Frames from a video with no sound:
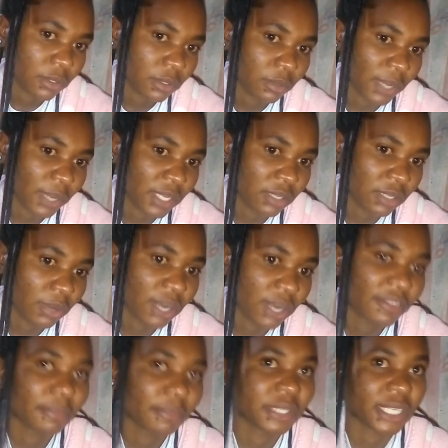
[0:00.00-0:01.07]
one
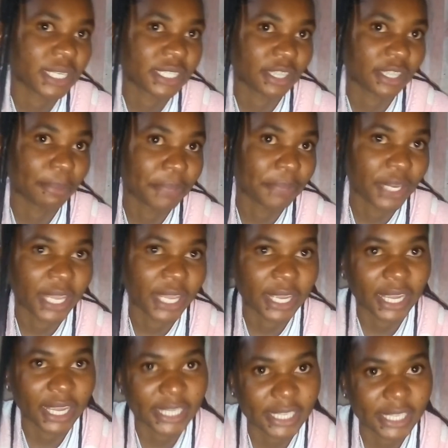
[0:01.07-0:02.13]
of them just jumped in, like
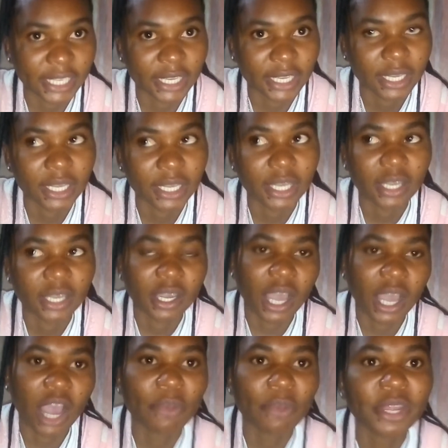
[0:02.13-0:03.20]
asking,
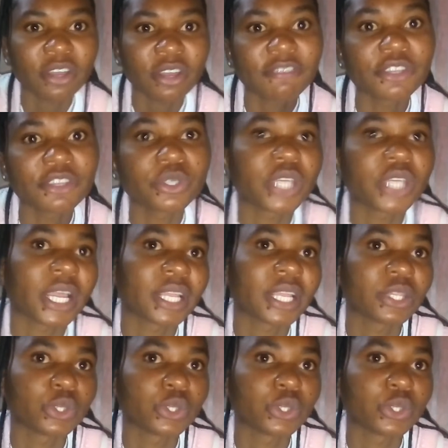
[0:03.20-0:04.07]
how many of you do